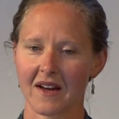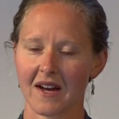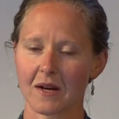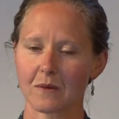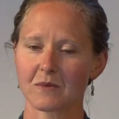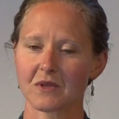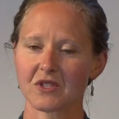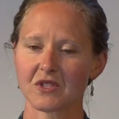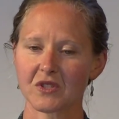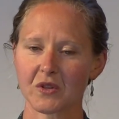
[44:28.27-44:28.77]

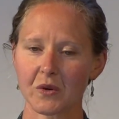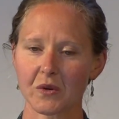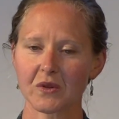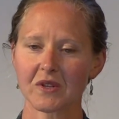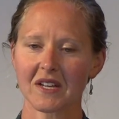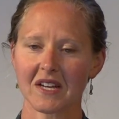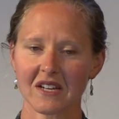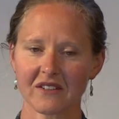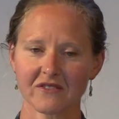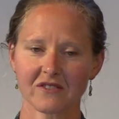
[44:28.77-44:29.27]
I'm so
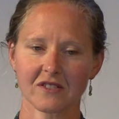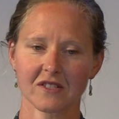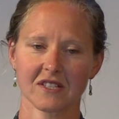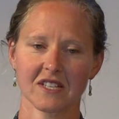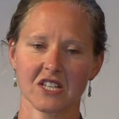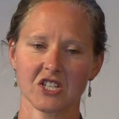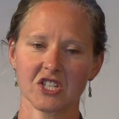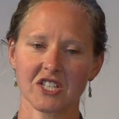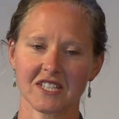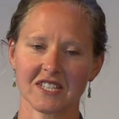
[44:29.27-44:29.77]
thankful
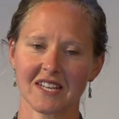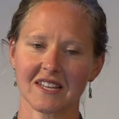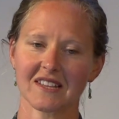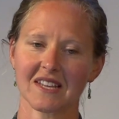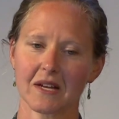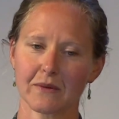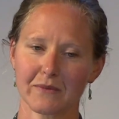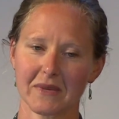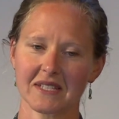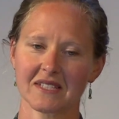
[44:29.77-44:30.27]
that she sent
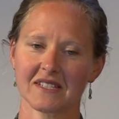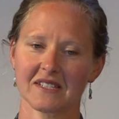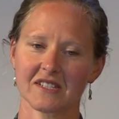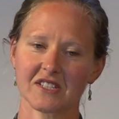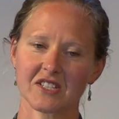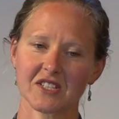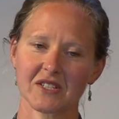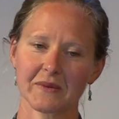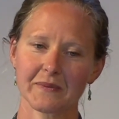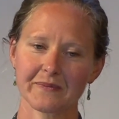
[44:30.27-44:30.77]
that
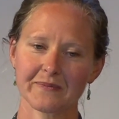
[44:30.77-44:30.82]
message.